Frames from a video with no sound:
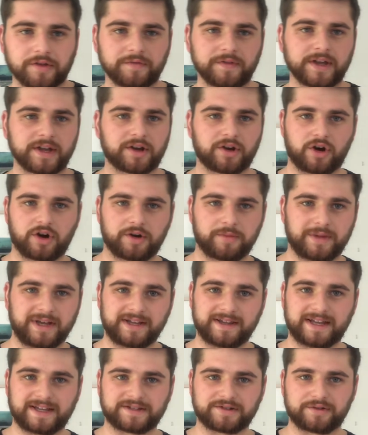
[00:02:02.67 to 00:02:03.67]
of the economy
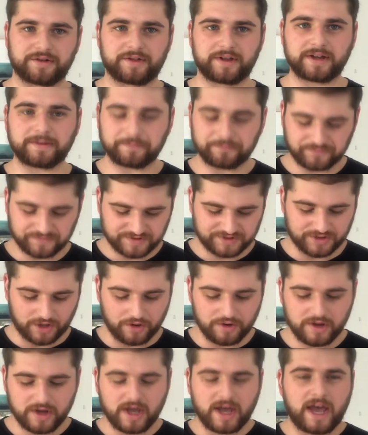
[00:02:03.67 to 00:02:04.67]
and that sort of thing.
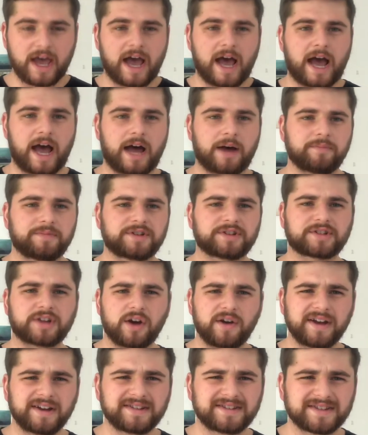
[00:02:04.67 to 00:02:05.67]
So just
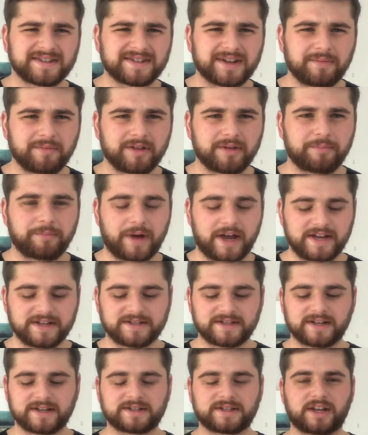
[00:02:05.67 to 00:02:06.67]
going into some of the
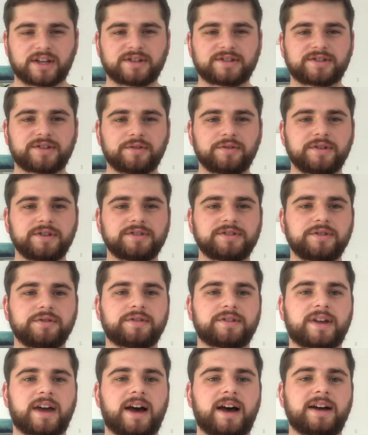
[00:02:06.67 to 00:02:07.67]
basics, as soon as you
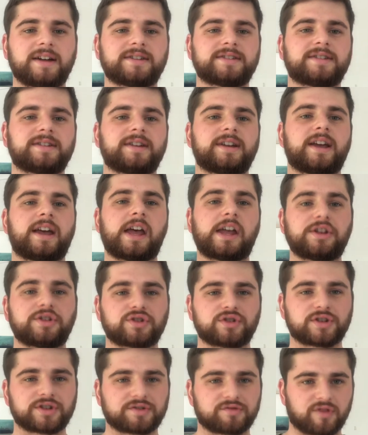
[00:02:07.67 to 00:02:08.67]
cut
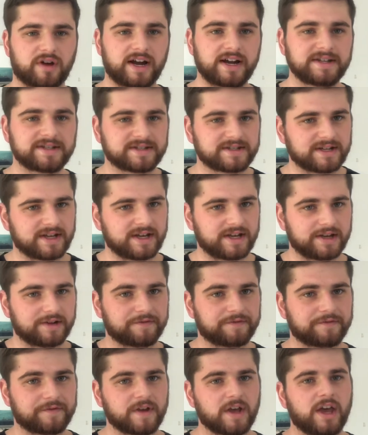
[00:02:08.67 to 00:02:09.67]
interest rates,
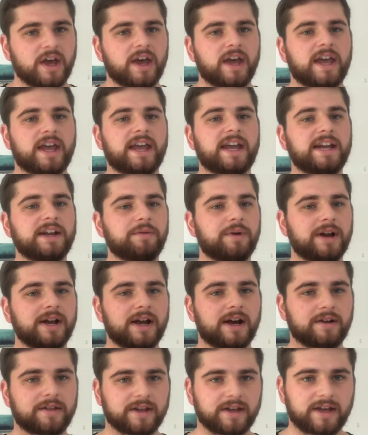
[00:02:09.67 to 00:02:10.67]
if anyone
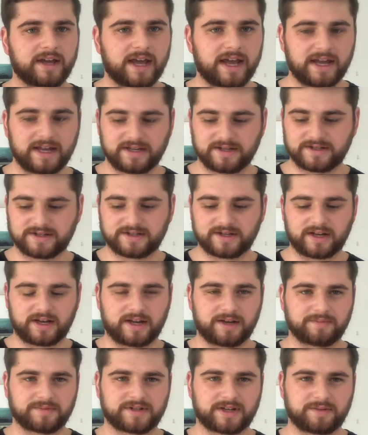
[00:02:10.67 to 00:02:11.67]
out there has
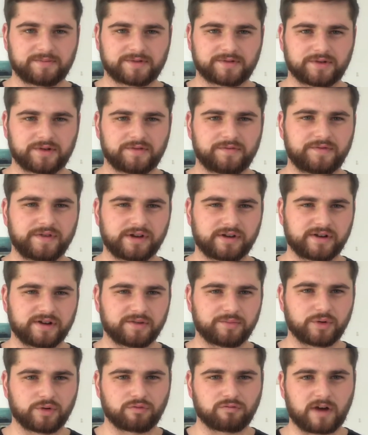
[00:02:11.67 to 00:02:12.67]
some sort of
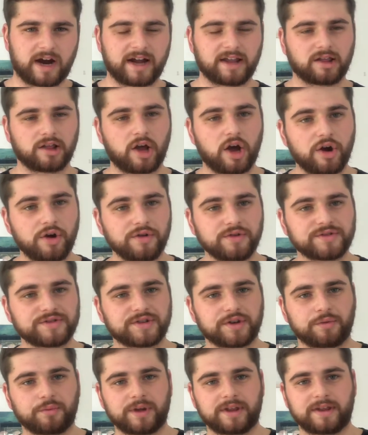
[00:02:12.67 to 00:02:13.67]
variable rate loan,
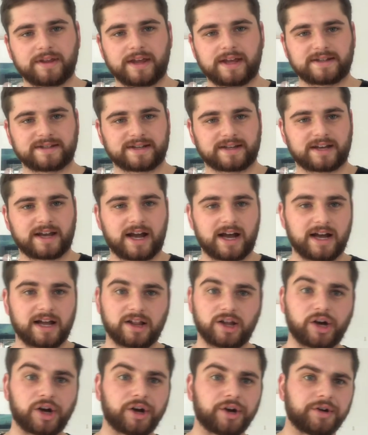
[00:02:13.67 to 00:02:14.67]
so whether that's a car
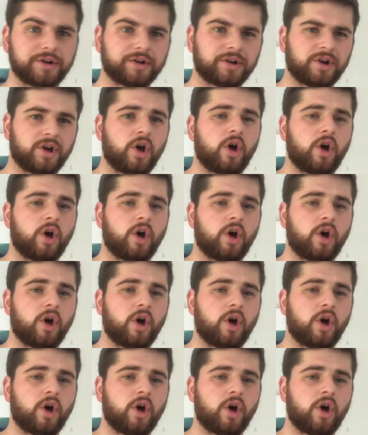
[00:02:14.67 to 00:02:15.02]
loan